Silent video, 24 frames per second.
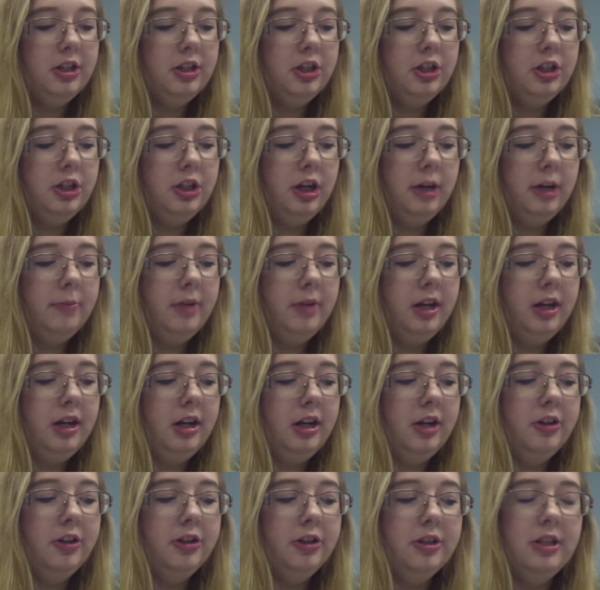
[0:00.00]
determine and
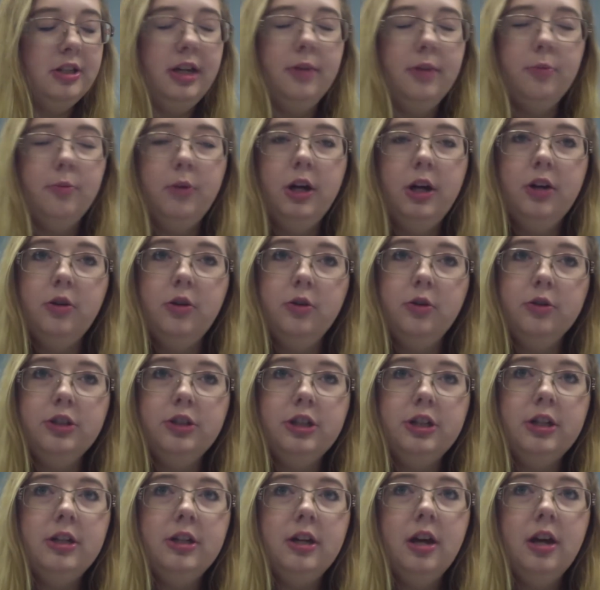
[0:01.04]
understand what
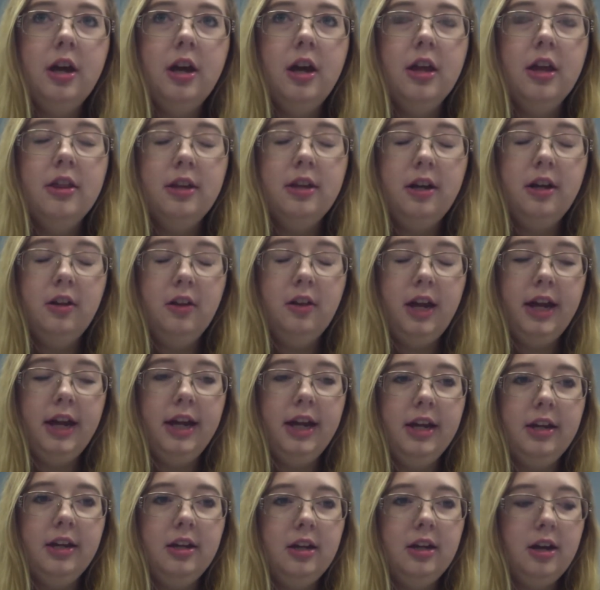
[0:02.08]
culture the
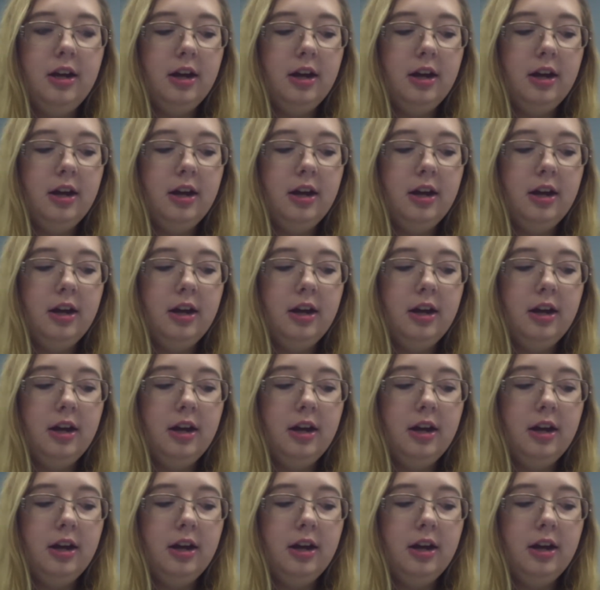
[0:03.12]
client